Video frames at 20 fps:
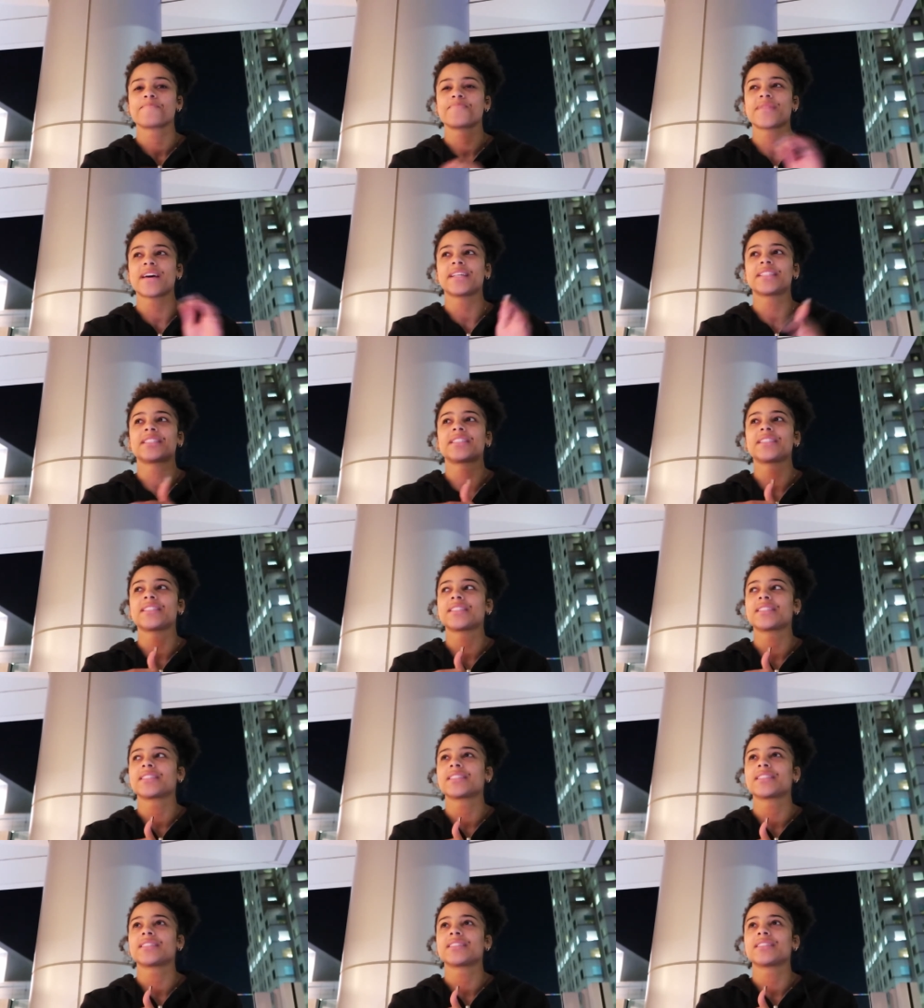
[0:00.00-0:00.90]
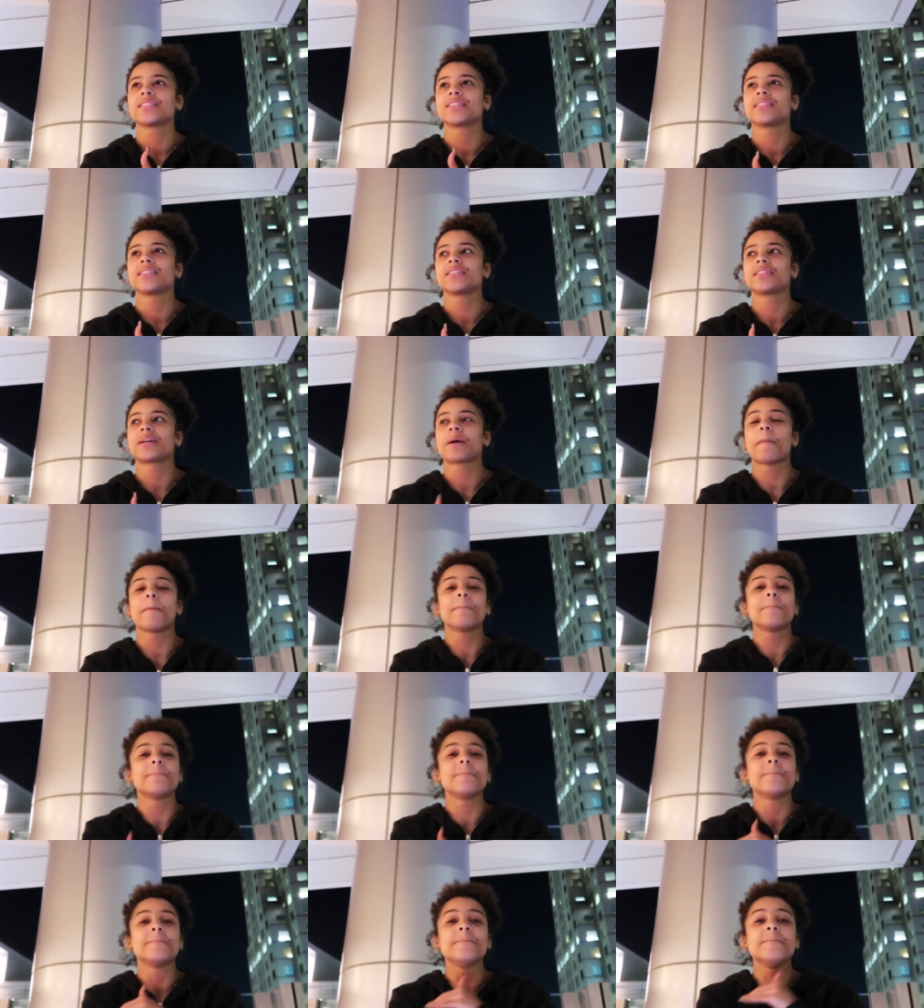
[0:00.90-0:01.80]
That's
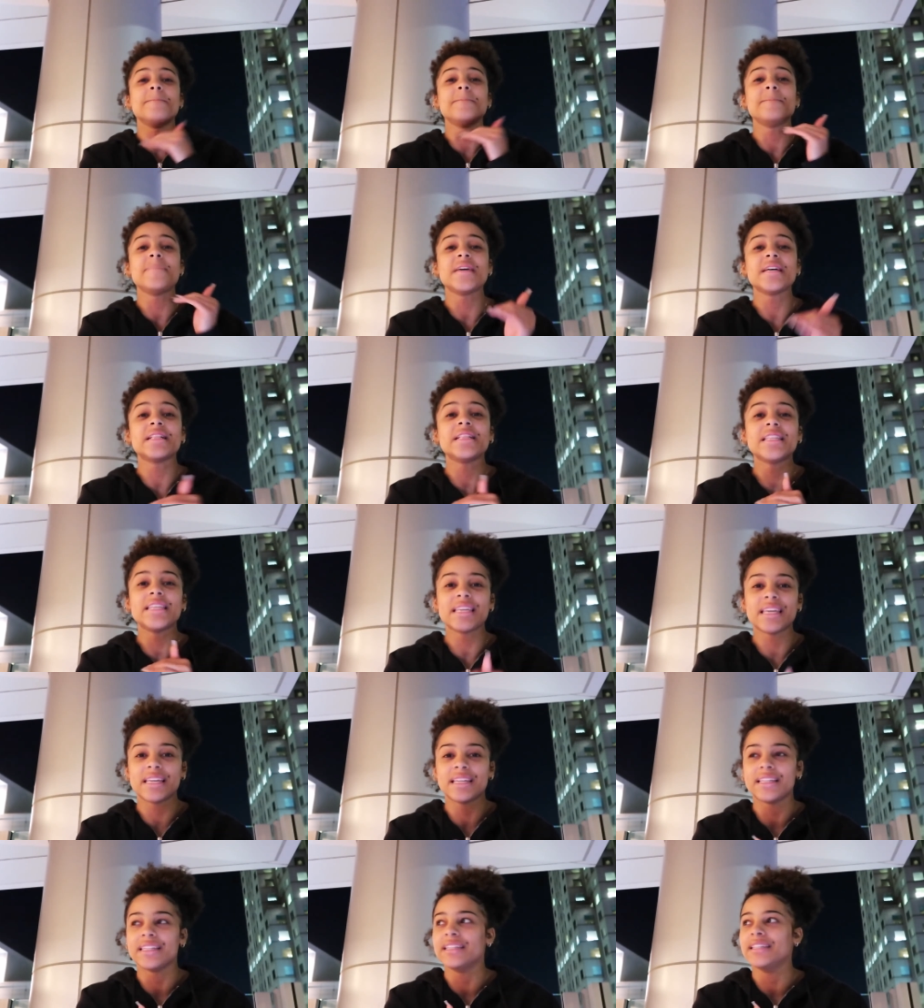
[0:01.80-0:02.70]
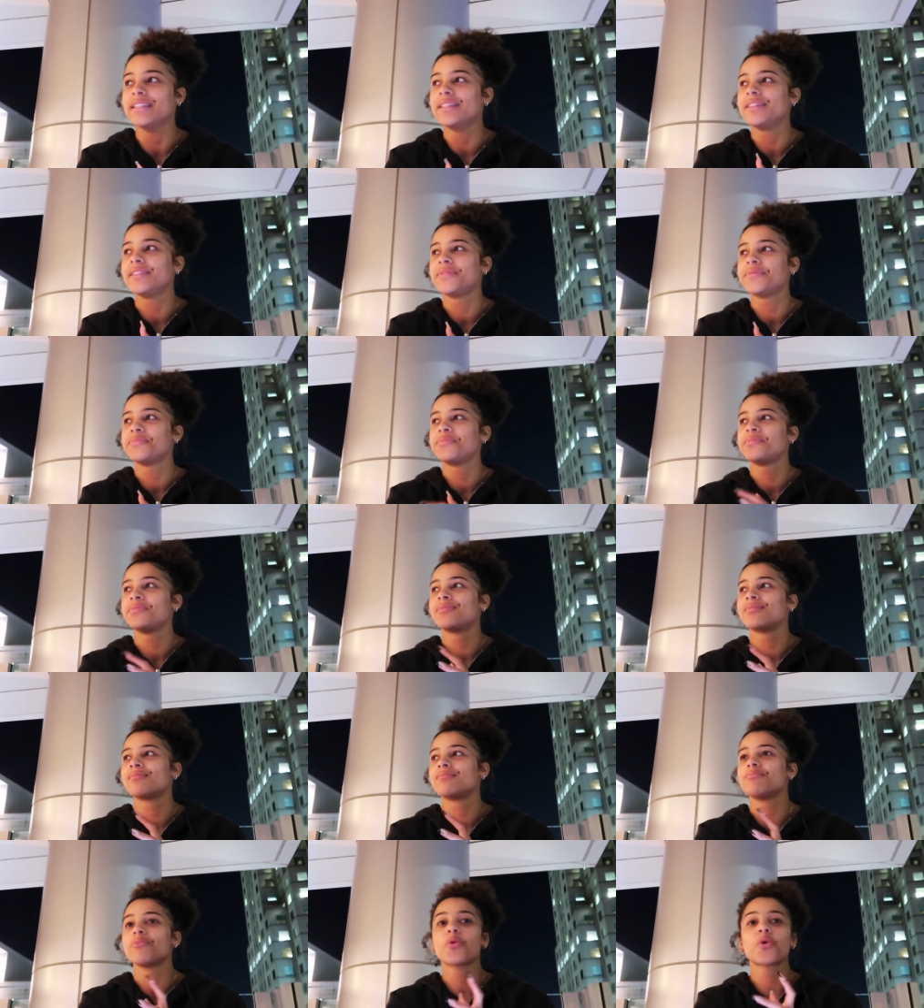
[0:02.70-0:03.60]
a million
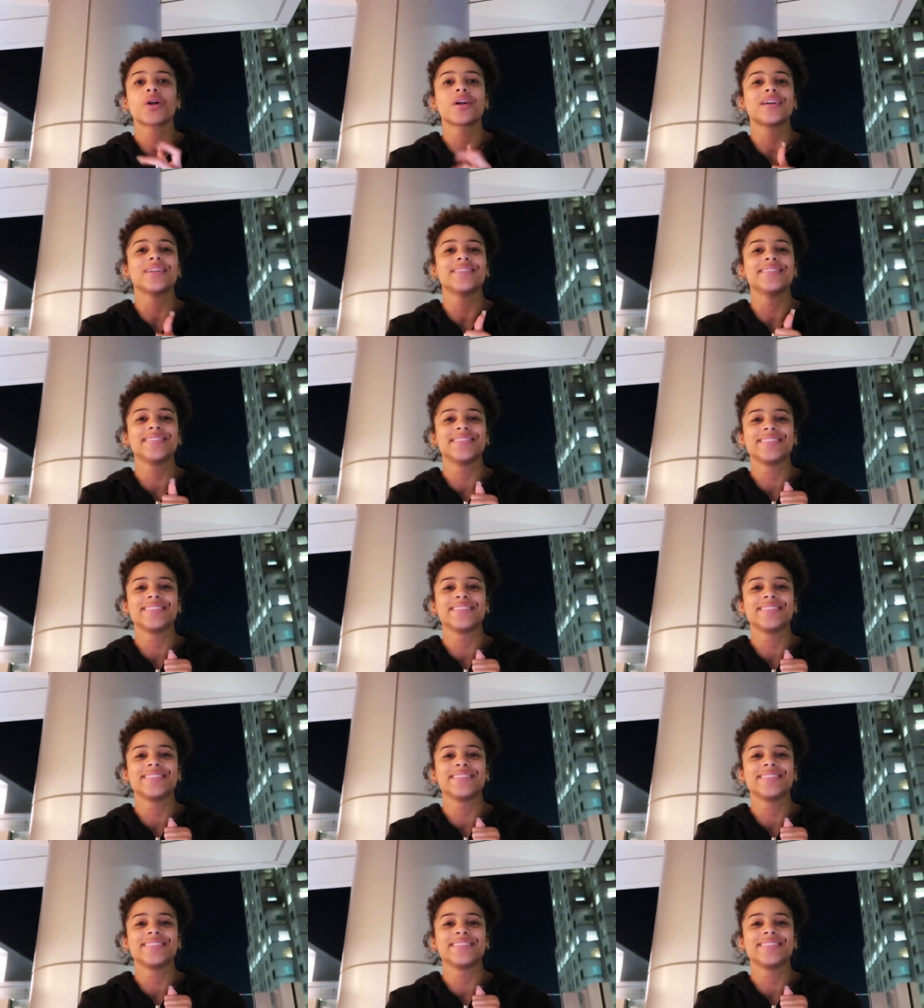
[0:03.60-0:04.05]
more.